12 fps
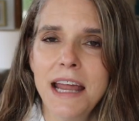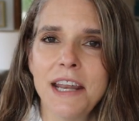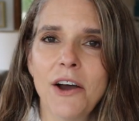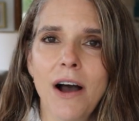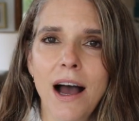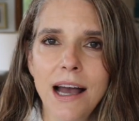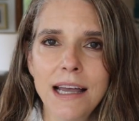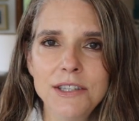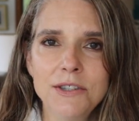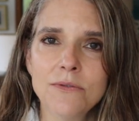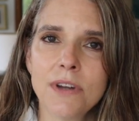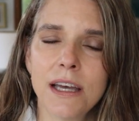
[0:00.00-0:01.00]
Now, I
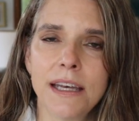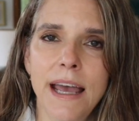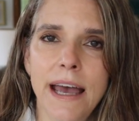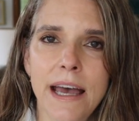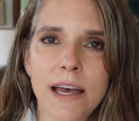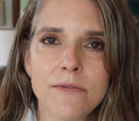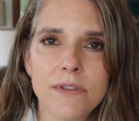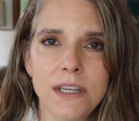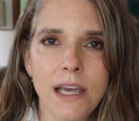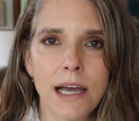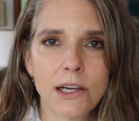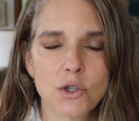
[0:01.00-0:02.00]
do not have
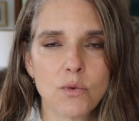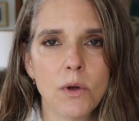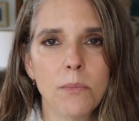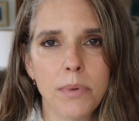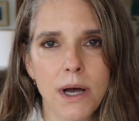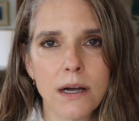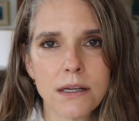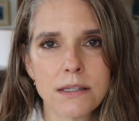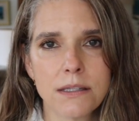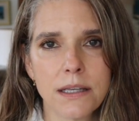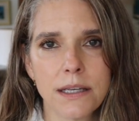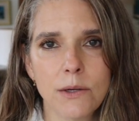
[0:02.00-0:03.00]
the actual
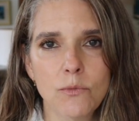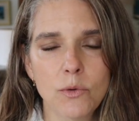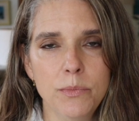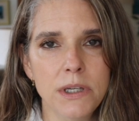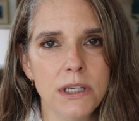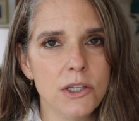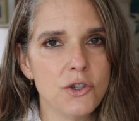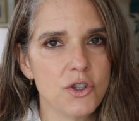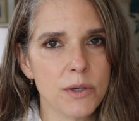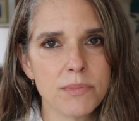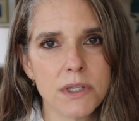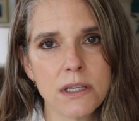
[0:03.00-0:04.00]
box that it will be
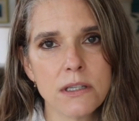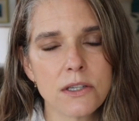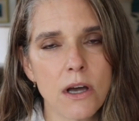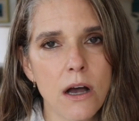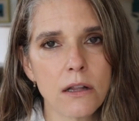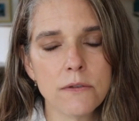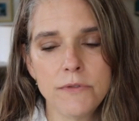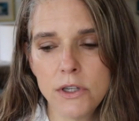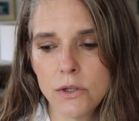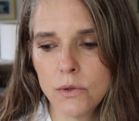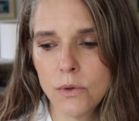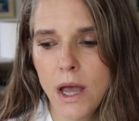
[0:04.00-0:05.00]
shipped in to all of
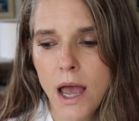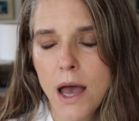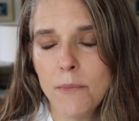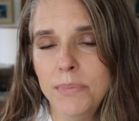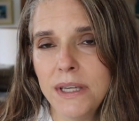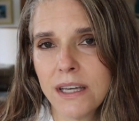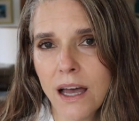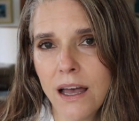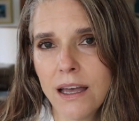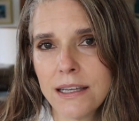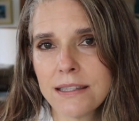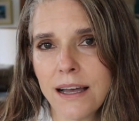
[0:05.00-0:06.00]
you
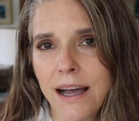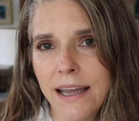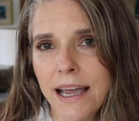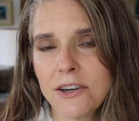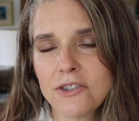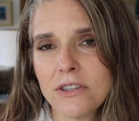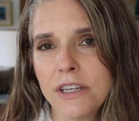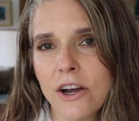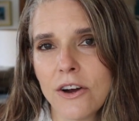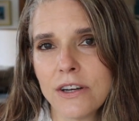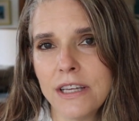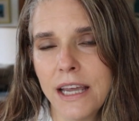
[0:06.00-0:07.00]
because I actually
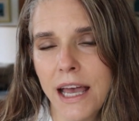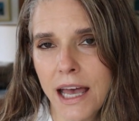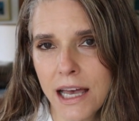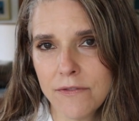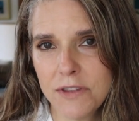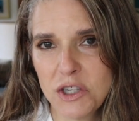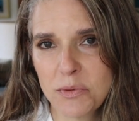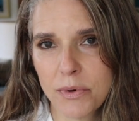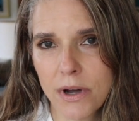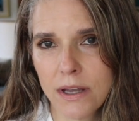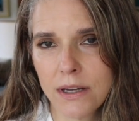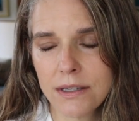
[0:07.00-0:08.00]
already have these
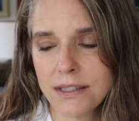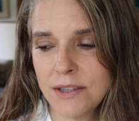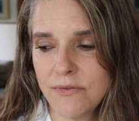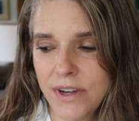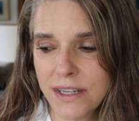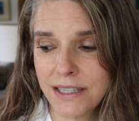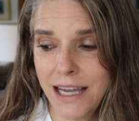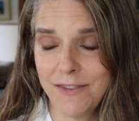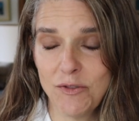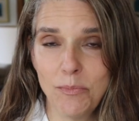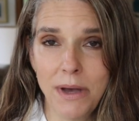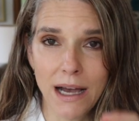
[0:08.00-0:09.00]
products. In fact, I
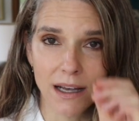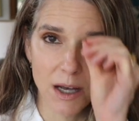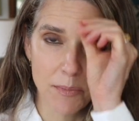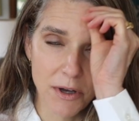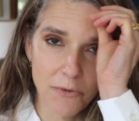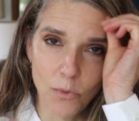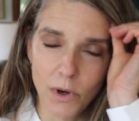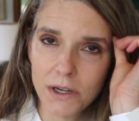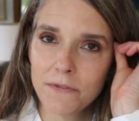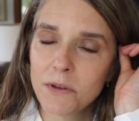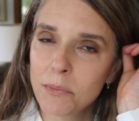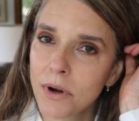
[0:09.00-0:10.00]
have a backup of one
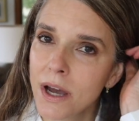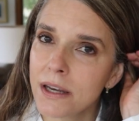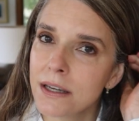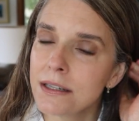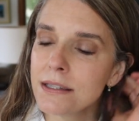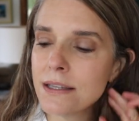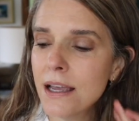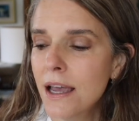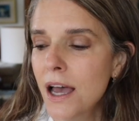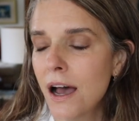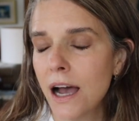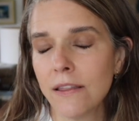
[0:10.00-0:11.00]
of the products.
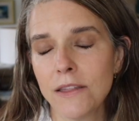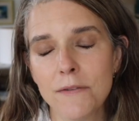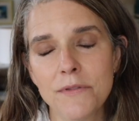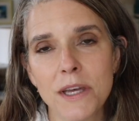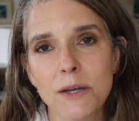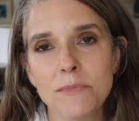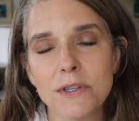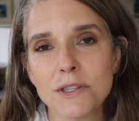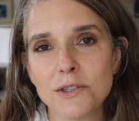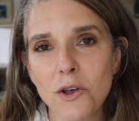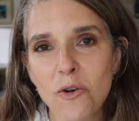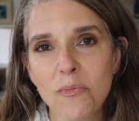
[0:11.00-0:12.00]
I love them
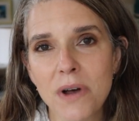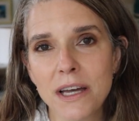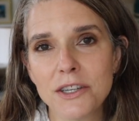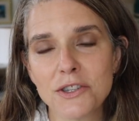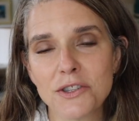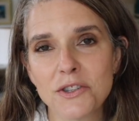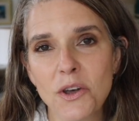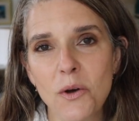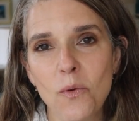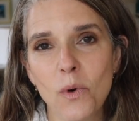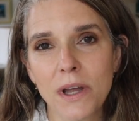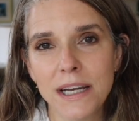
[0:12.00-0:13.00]
so much.
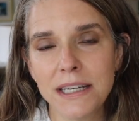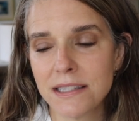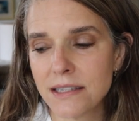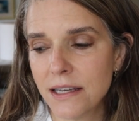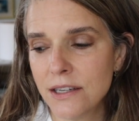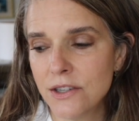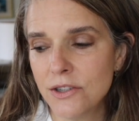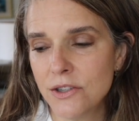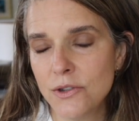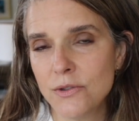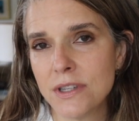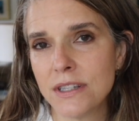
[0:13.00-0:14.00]
So what I decided to
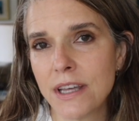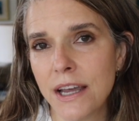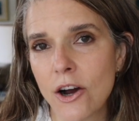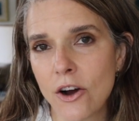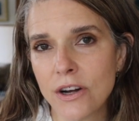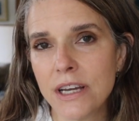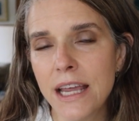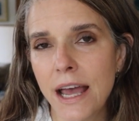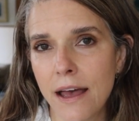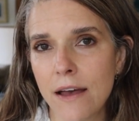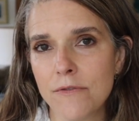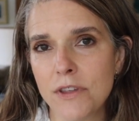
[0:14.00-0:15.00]
do, since I already
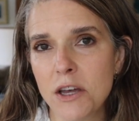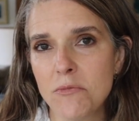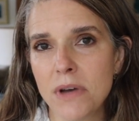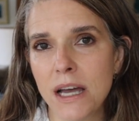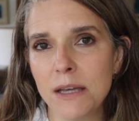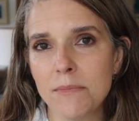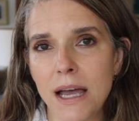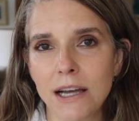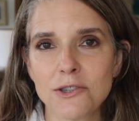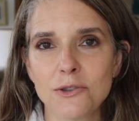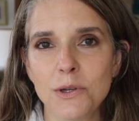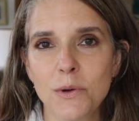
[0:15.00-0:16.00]
have them, I am
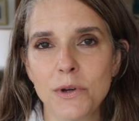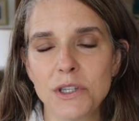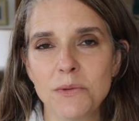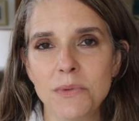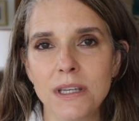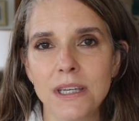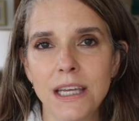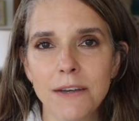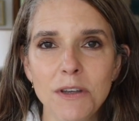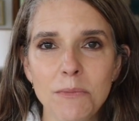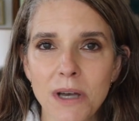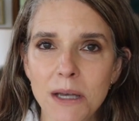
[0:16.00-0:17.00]
actually going to be
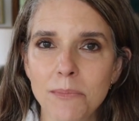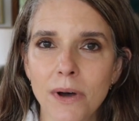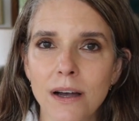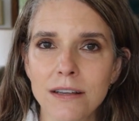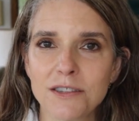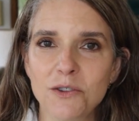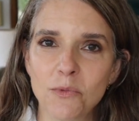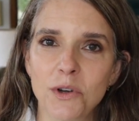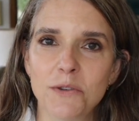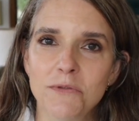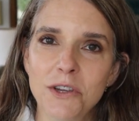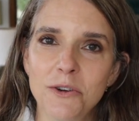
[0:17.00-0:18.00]
giving my box to
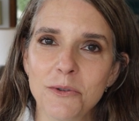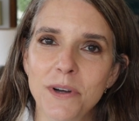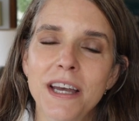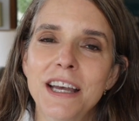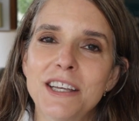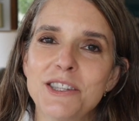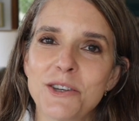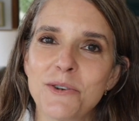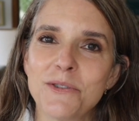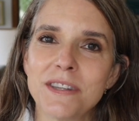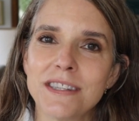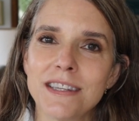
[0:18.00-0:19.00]
one of you.
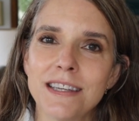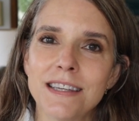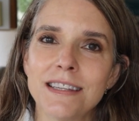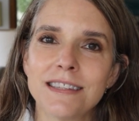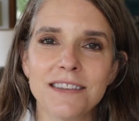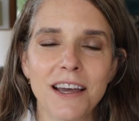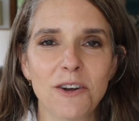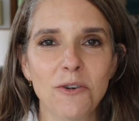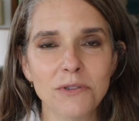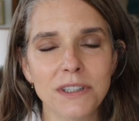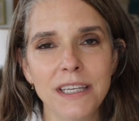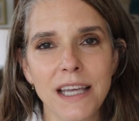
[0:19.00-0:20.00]
So this is not
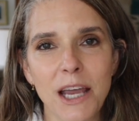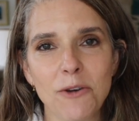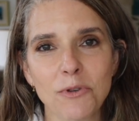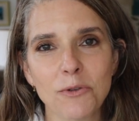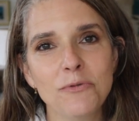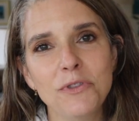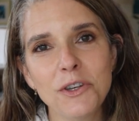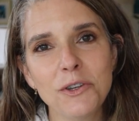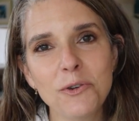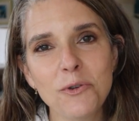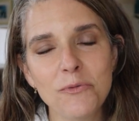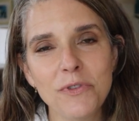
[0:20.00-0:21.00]
only a
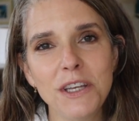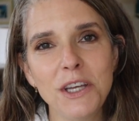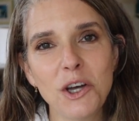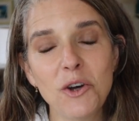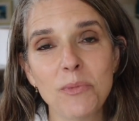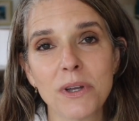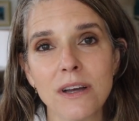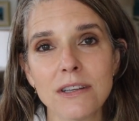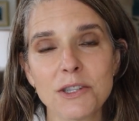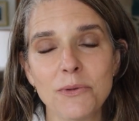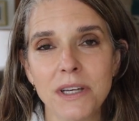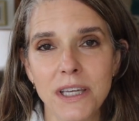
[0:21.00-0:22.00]
review video, but
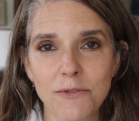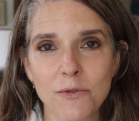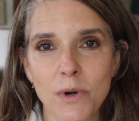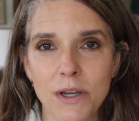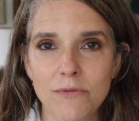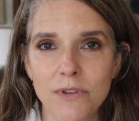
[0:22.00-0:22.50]
also a giveaway